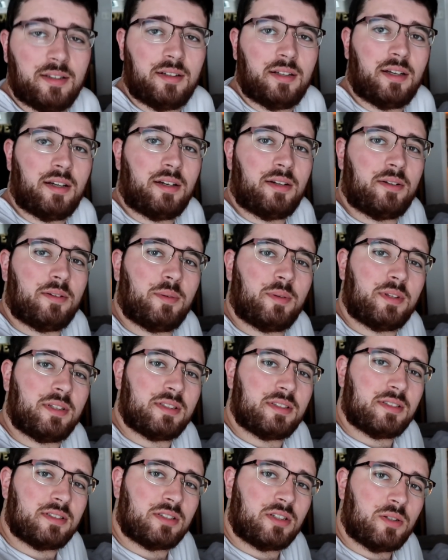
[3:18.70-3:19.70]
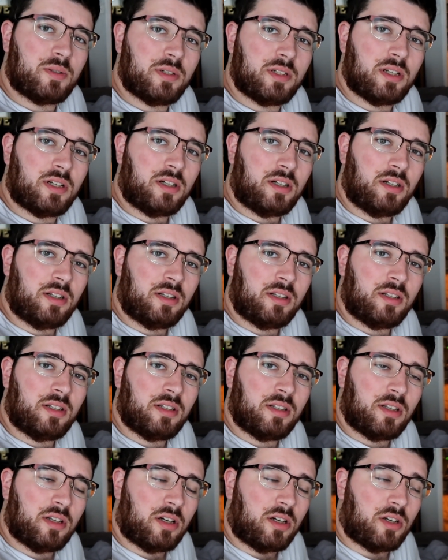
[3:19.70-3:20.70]
Now, this is going on
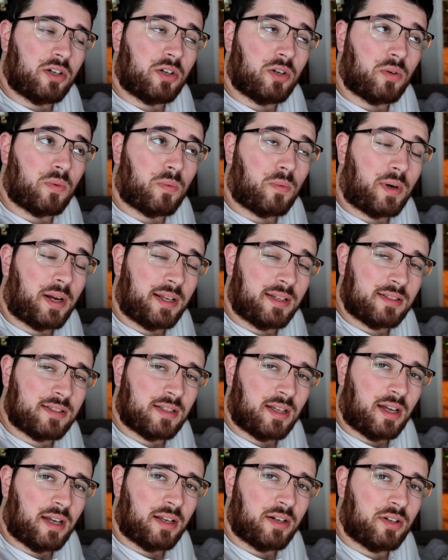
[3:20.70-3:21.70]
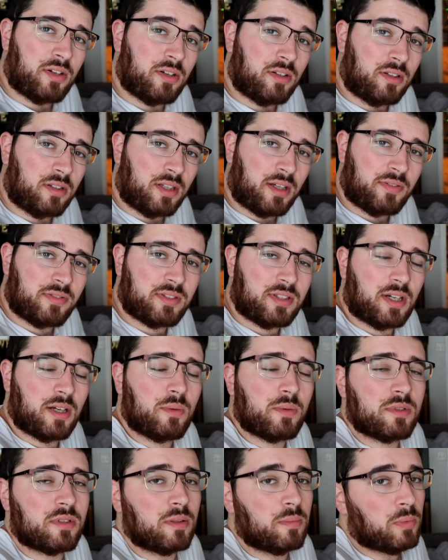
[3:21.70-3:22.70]
on her right side. Her left side
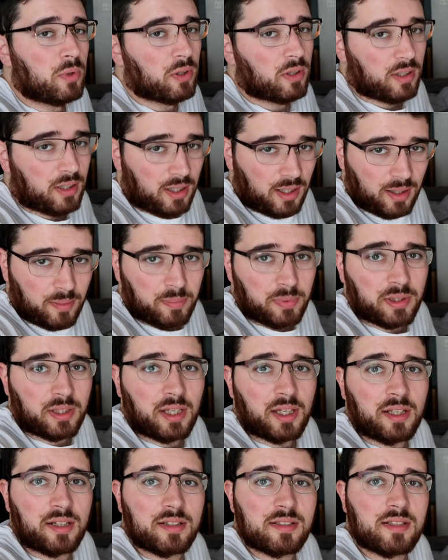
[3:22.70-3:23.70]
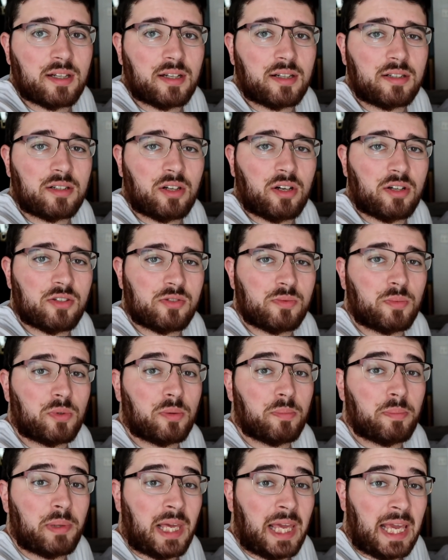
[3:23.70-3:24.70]
was the more complicated side and caused more
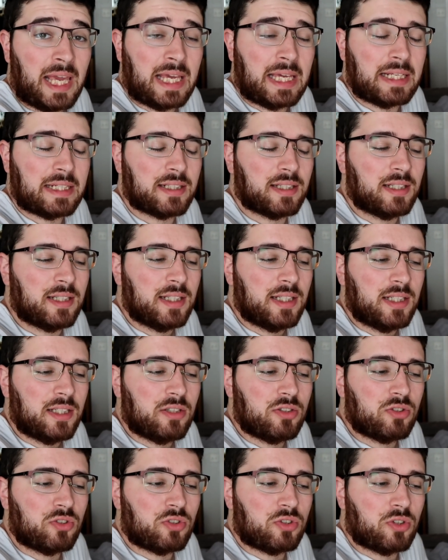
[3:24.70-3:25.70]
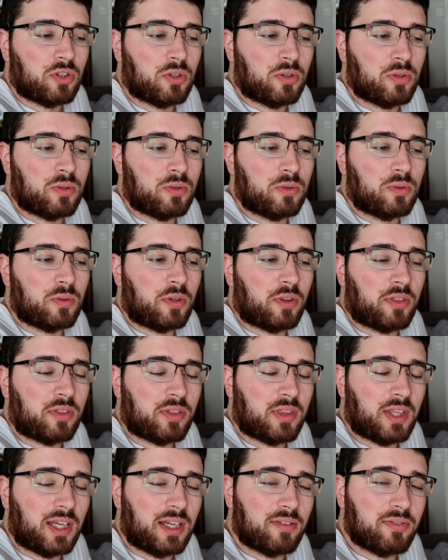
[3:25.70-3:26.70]
pain. So,
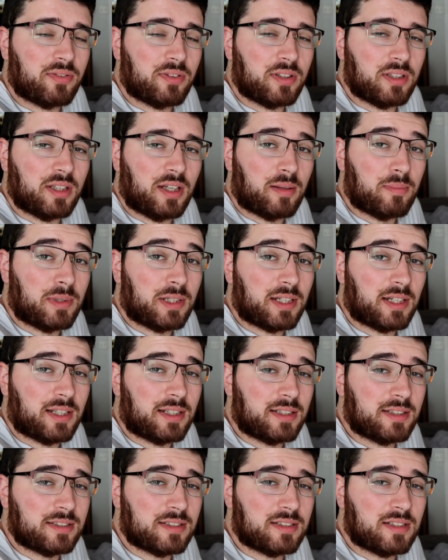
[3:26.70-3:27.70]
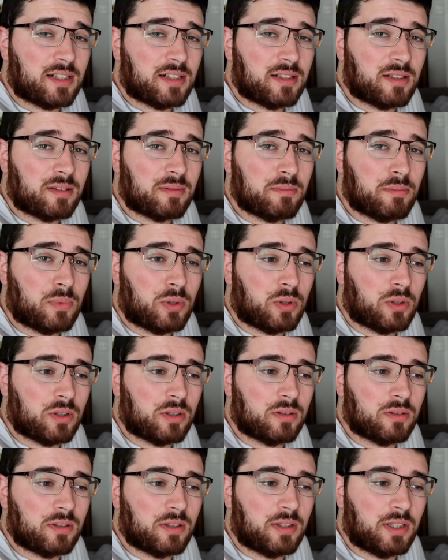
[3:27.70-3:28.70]
thankfully, I'm like, at least it's not on like
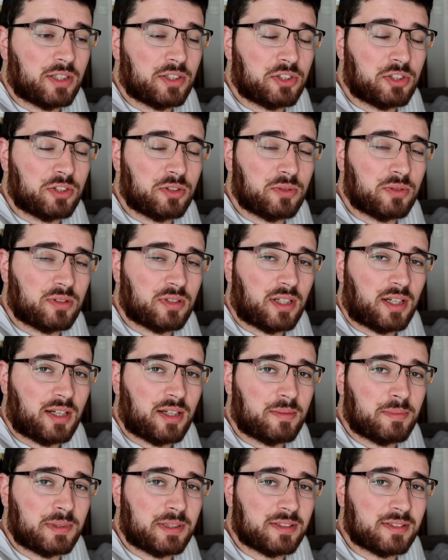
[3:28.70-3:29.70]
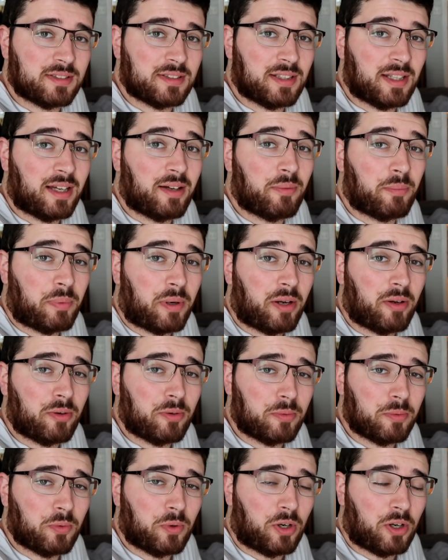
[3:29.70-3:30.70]
more issue side, because then that
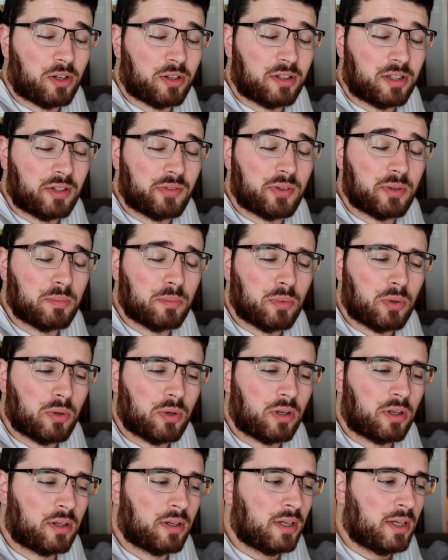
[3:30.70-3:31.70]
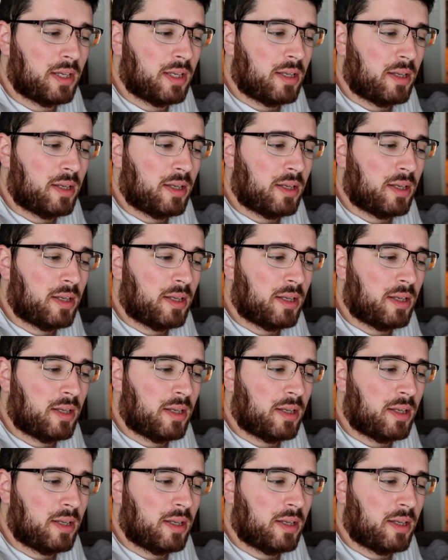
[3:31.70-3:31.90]
probably would hurt even more.